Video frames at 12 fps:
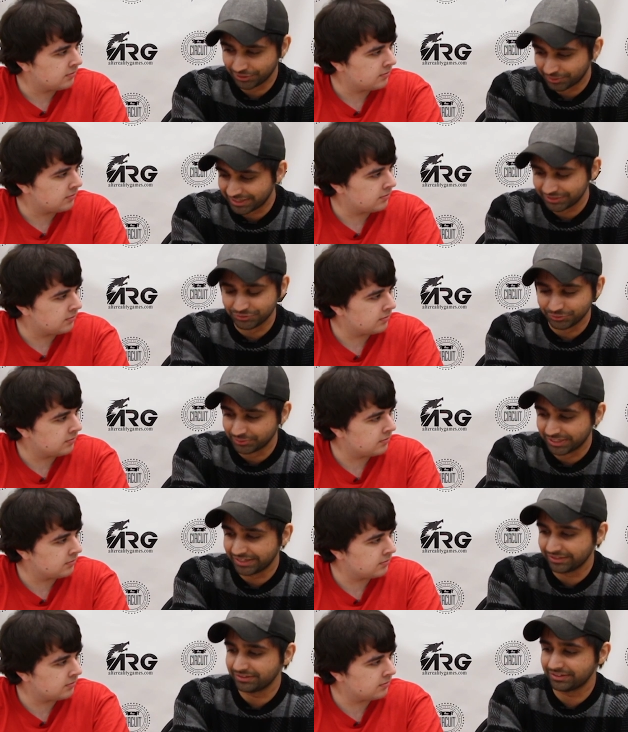Speaker 1: know how to do
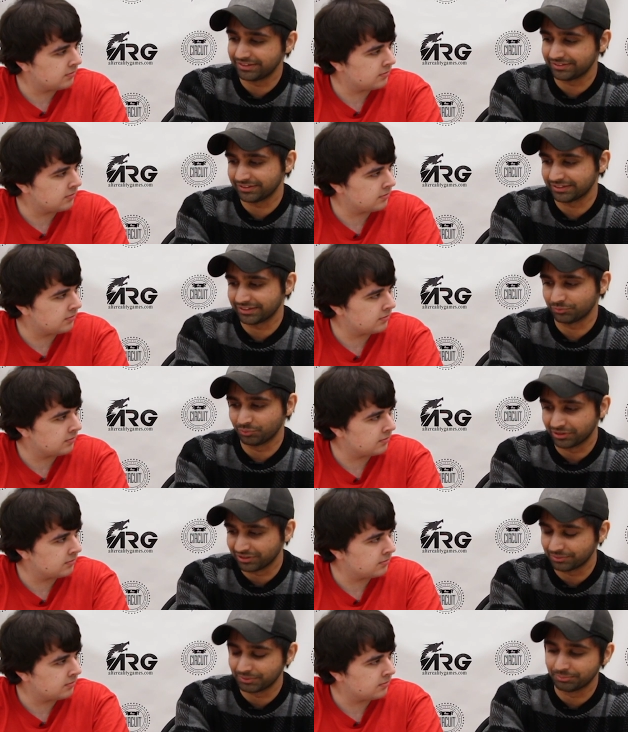that and I think I can
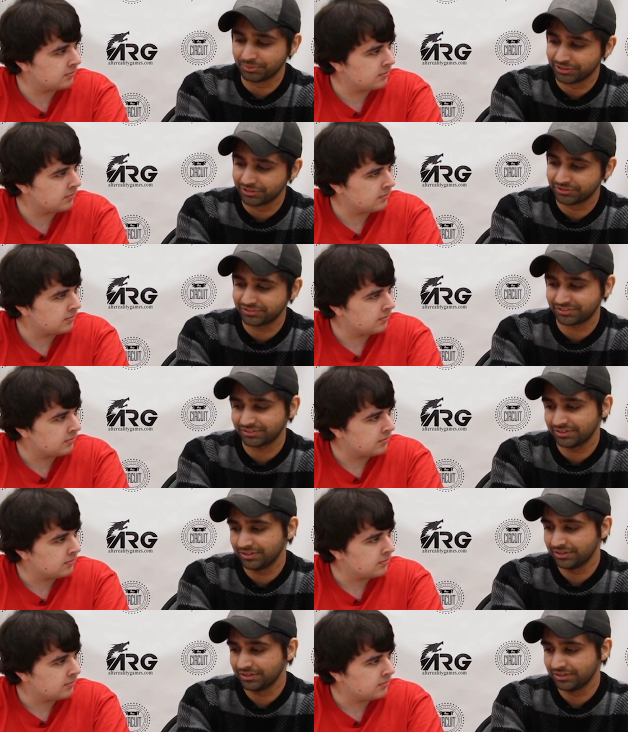win a lot of my mirrors.